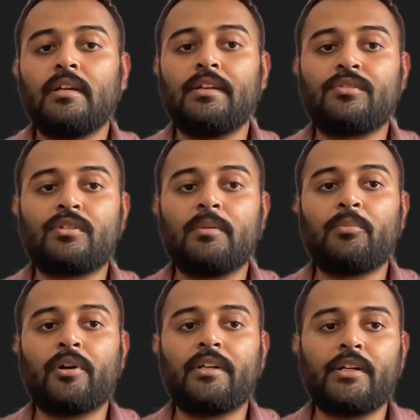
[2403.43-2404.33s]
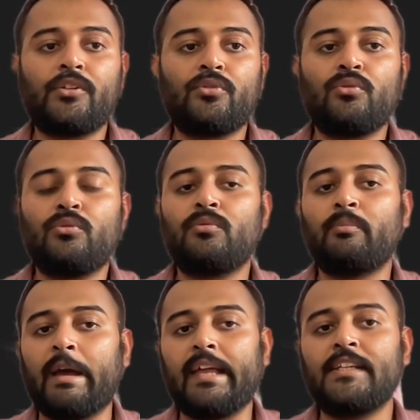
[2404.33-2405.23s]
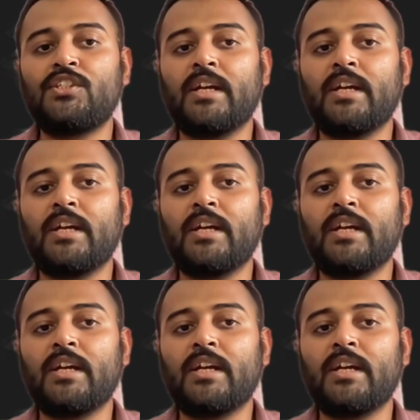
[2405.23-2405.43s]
is still pointing to managed